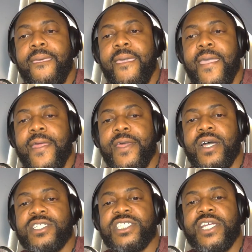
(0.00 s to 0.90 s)
and
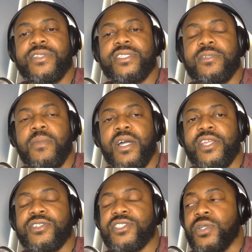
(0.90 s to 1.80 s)
uh, share this among
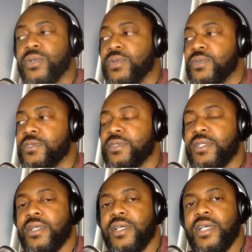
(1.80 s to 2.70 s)
your circles,
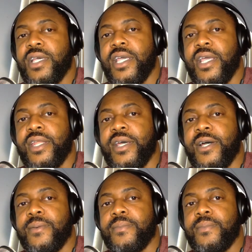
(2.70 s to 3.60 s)
and
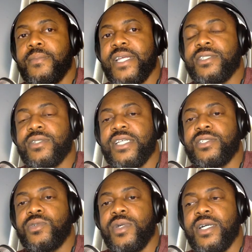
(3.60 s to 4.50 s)
um, make sure
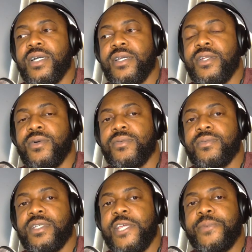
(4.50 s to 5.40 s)
that you, uh, you know,
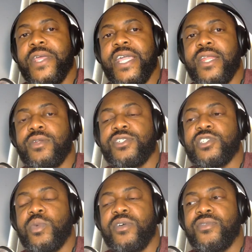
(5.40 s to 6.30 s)
keep your head on a
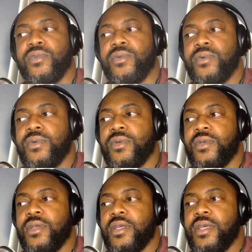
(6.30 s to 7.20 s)
swivel,
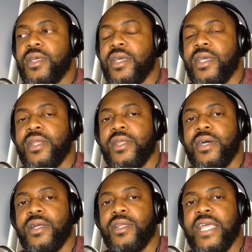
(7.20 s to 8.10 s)
and
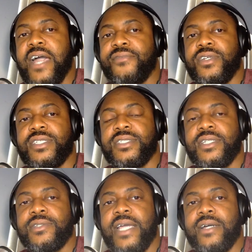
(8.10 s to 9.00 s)
uh, look out for each
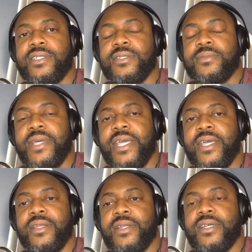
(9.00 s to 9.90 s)
other out here,
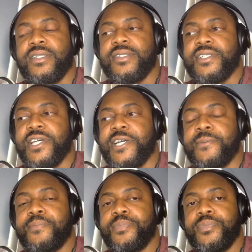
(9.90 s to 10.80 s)
man. Cause uh,
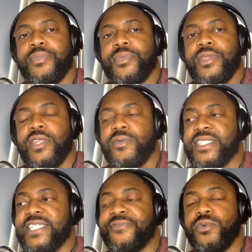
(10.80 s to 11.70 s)
you know, with
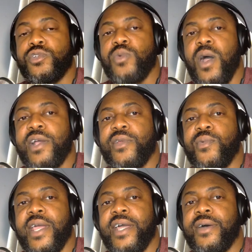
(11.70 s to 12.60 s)
these fools walking
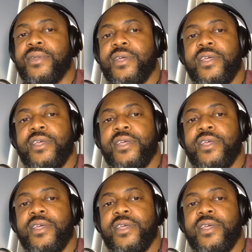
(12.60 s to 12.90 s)
around,